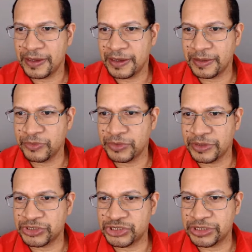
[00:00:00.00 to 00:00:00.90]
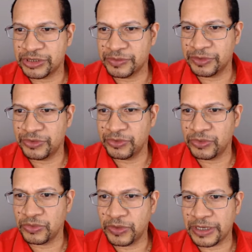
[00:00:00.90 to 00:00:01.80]
going to share with you
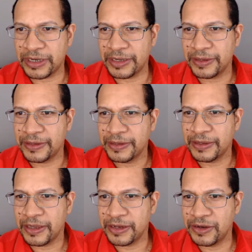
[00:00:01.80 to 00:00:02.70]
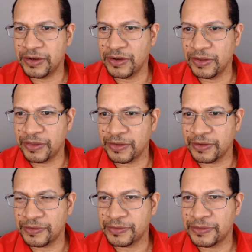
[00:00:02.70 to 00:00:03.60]
quickly
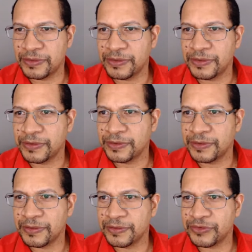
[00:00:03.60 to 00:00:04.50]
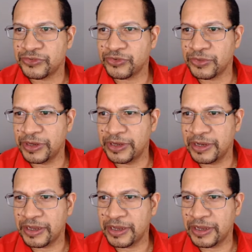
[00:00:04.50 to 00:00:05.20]
another screen